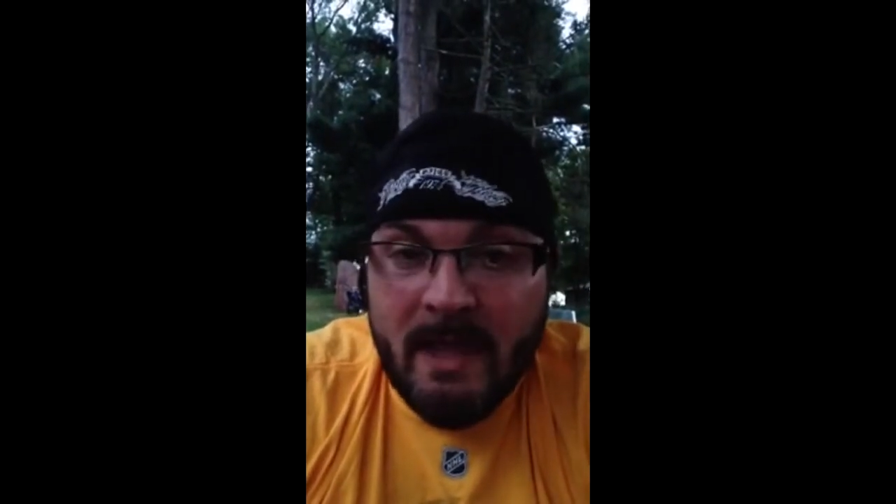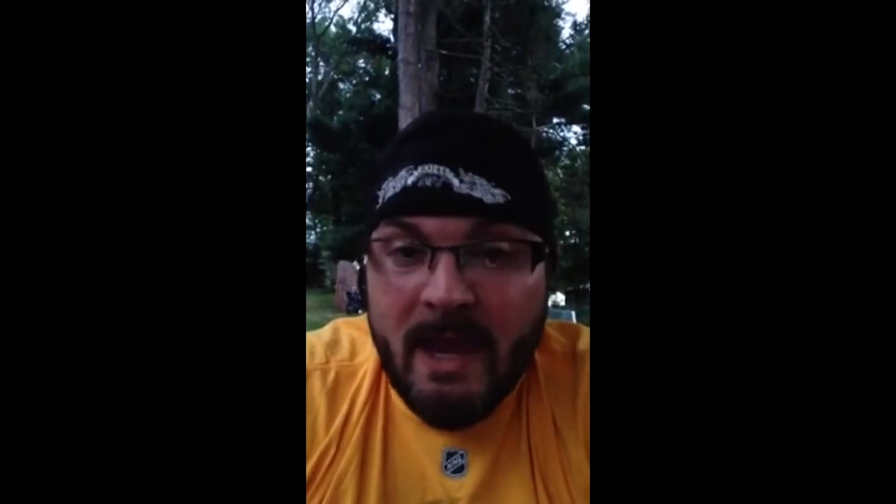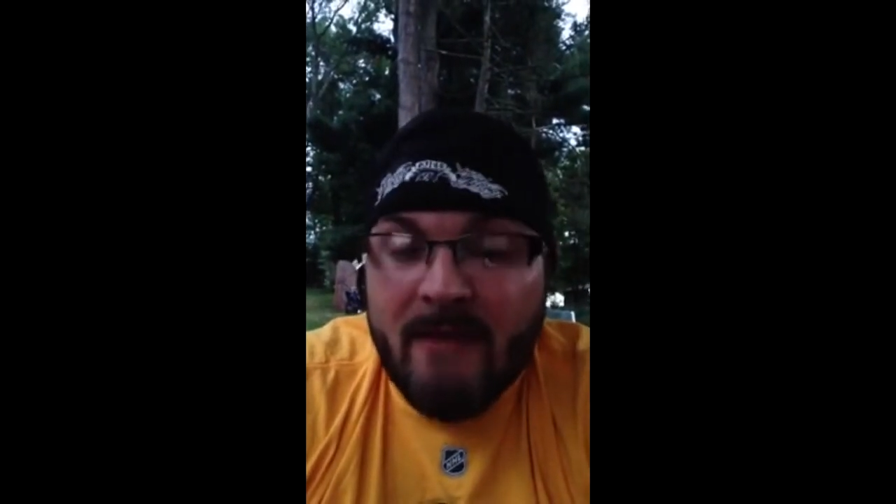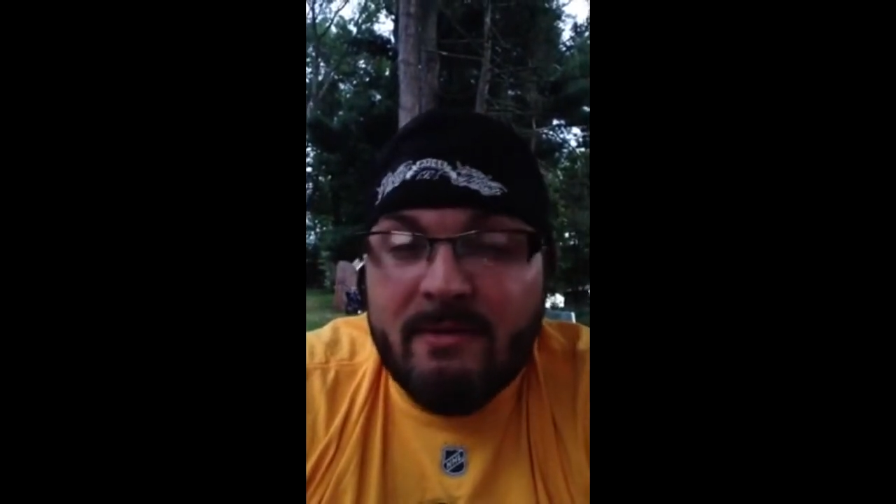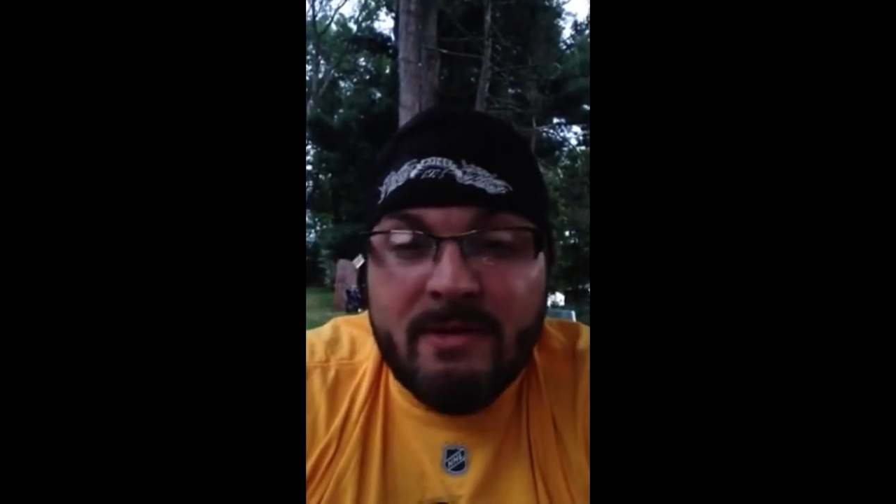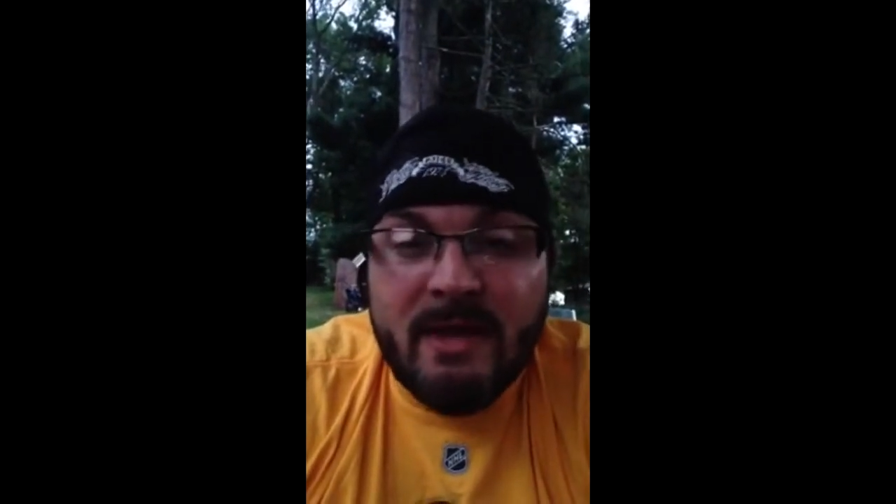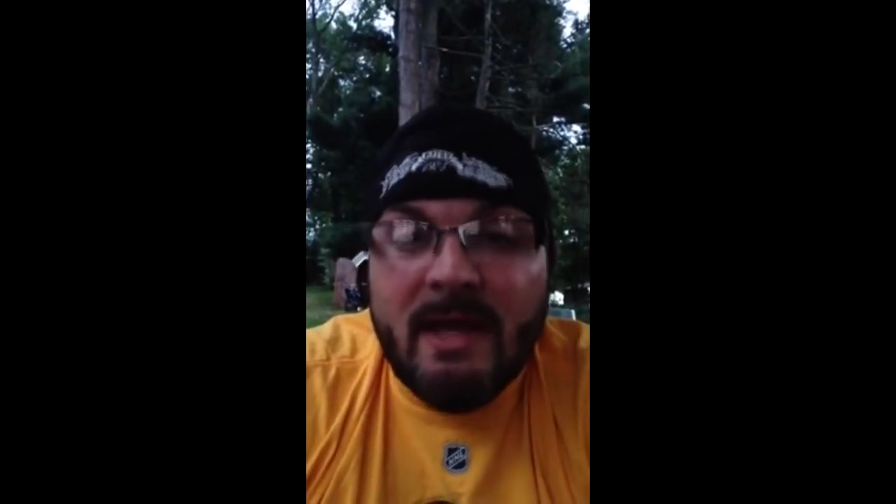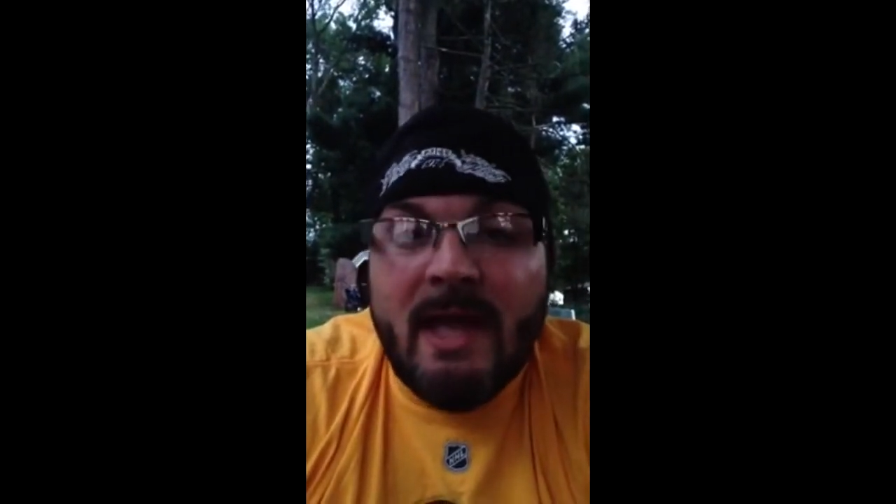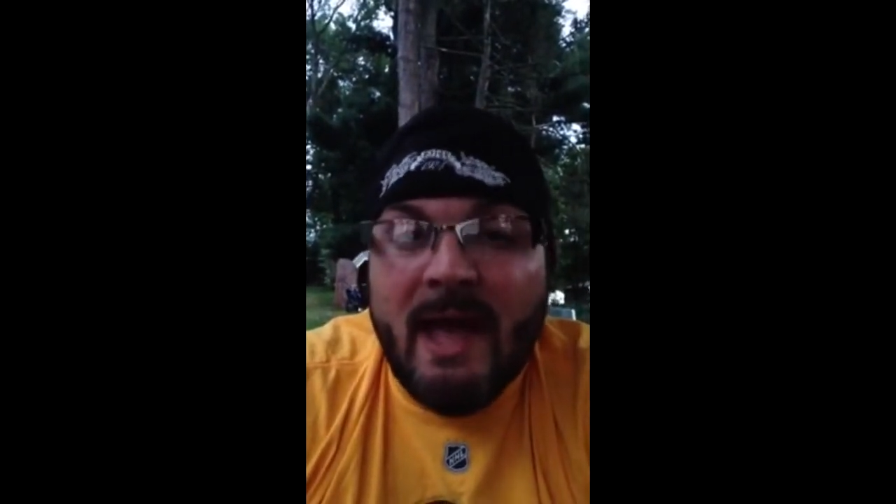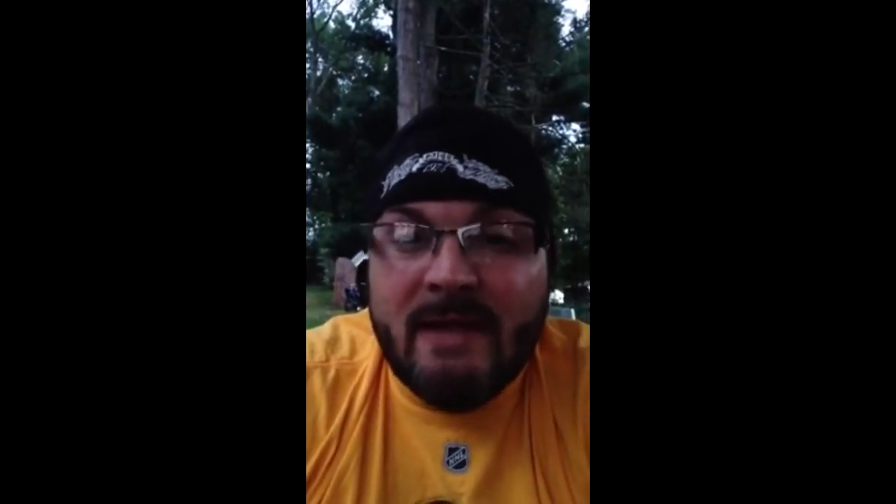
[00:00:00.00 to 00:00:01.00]
Everything
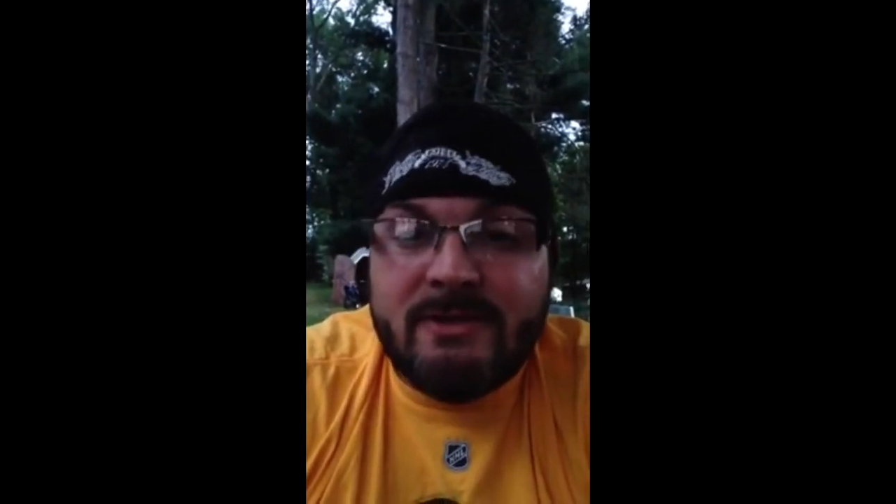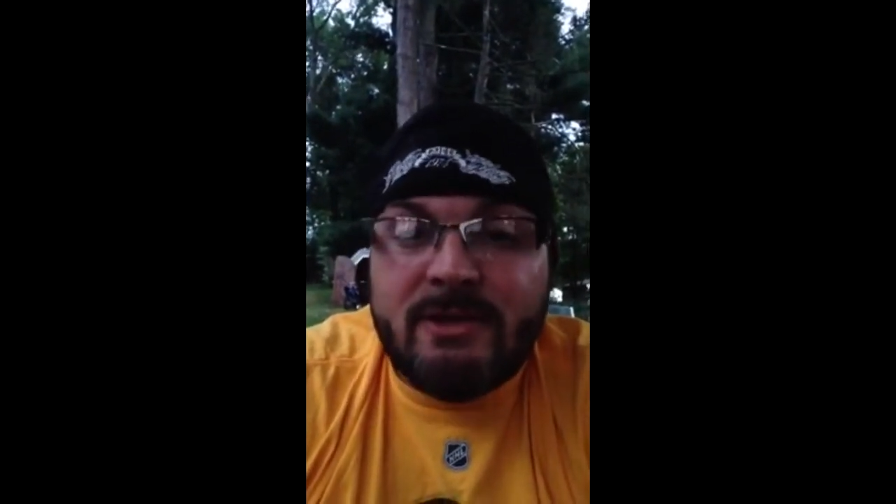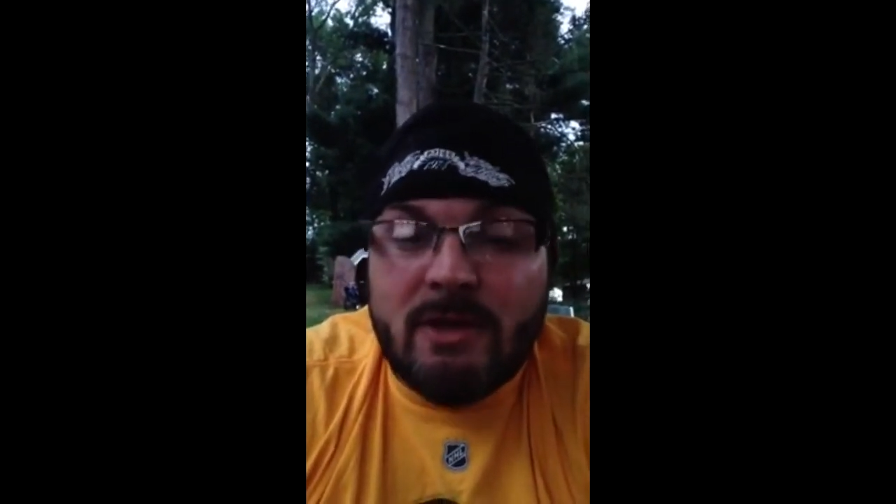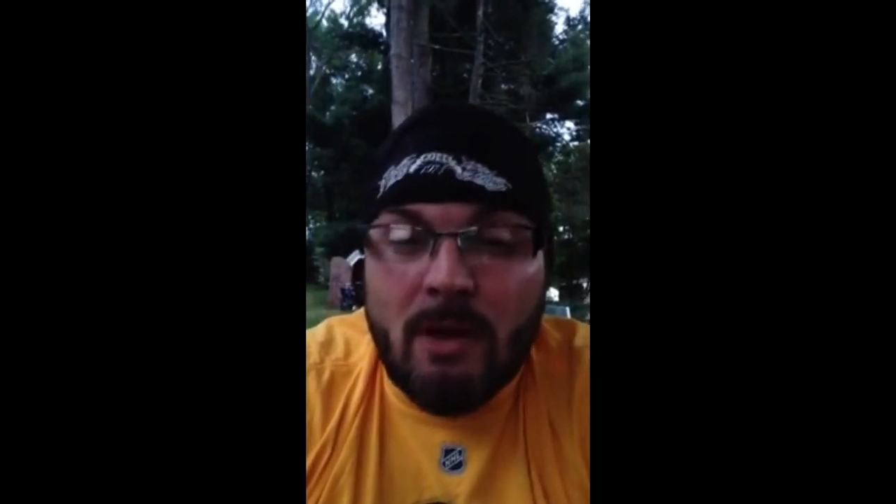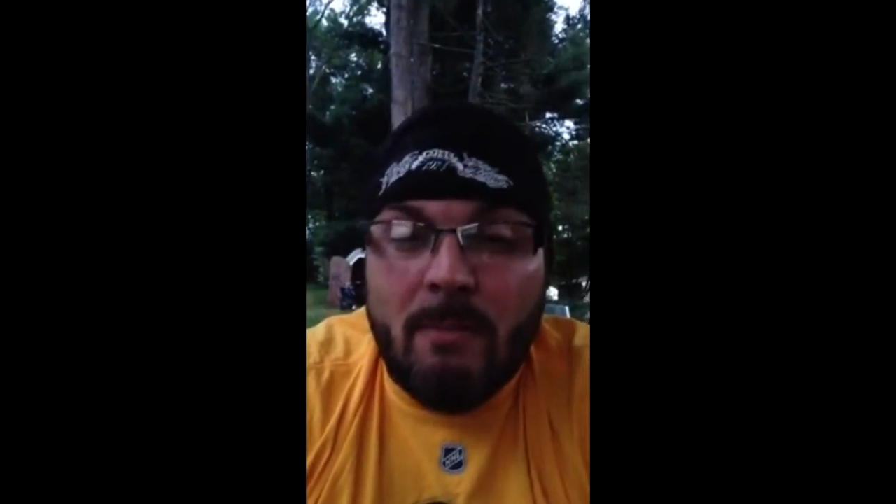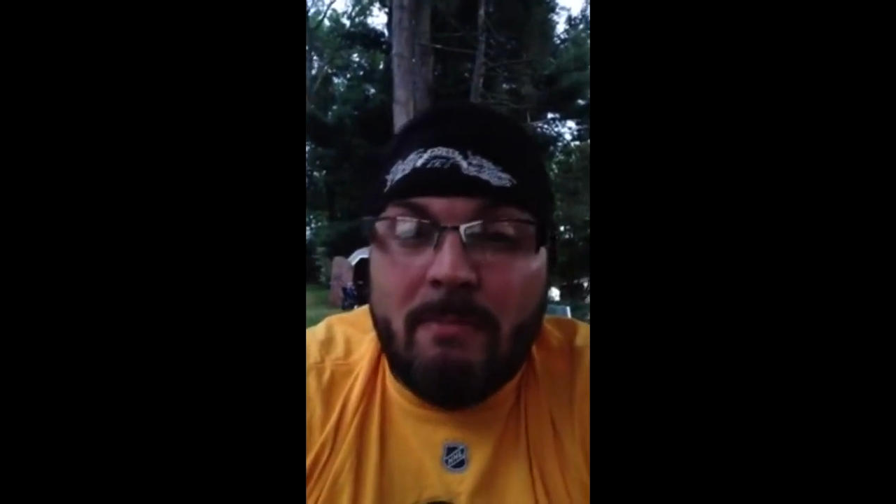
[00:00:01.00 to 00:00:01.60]
has to come